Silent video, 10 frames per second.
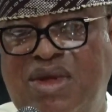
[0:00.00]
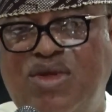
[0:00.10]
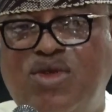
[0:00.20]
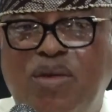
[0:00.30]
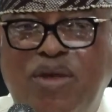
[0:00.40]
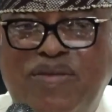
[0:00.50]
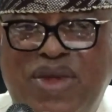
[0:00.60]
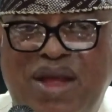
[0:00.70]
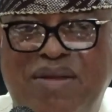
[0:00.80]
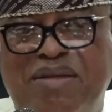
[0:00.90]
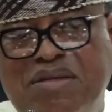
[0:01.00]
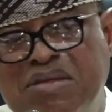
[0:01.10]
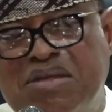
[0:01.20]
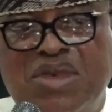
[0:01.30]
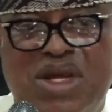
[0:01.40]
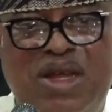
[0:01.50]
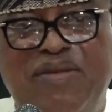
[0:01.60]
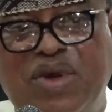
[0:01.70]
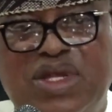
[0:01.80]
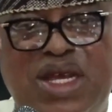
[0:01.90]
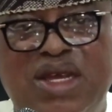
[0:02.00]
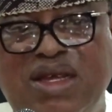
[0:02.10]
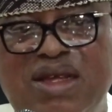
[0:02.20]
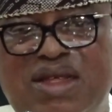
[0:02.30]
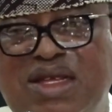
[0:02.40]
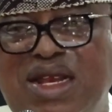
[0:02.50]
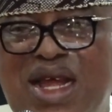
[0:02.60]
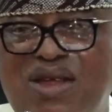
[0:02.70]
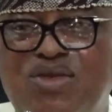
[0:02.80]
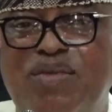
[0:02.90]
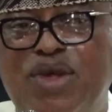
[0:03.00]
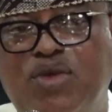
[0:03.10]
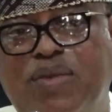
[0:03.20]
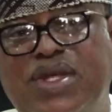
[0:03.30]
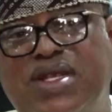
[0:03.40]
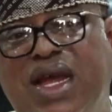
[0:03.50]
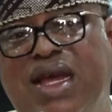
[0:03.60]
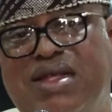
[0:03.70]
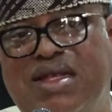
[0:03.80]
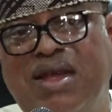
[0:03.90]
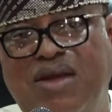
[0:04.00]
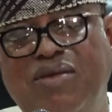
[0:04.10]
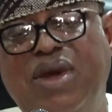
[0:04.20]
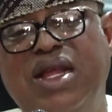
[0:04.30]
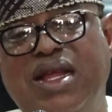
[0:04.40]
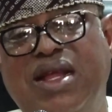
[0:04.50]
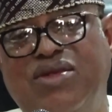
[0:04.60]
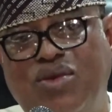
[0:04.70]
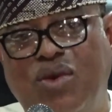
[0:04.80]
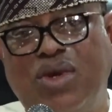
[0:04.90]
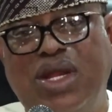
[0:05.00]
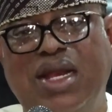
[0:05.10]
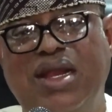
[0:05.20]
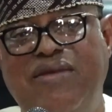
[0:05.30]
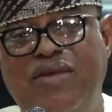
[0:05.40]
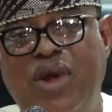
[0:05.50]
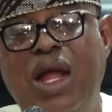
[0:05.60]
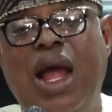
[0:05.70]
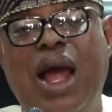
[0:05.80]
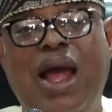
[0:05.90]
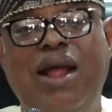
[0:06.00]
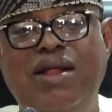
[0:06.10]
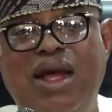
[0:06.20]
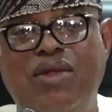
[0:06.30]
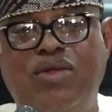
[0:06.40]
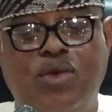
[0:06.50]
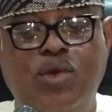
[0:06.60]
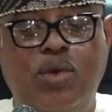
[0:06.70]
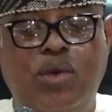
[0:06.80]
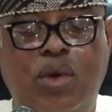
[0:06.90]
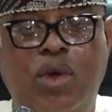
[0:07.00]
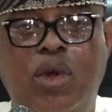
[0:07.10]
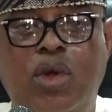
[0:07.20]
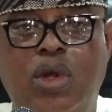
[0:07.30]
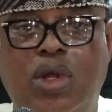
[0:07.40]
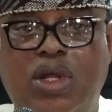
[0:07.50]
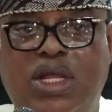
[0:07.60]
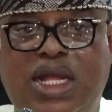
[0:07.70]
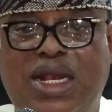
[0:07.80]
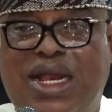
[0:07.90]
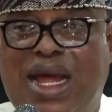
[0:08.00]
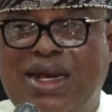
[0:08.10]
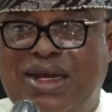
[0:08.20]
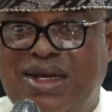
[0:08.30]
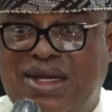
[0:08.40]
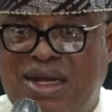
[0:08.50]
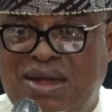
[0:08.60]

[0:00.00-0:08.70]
Some of them, give or take, still has to be subsidized when it gets to that level, either through the land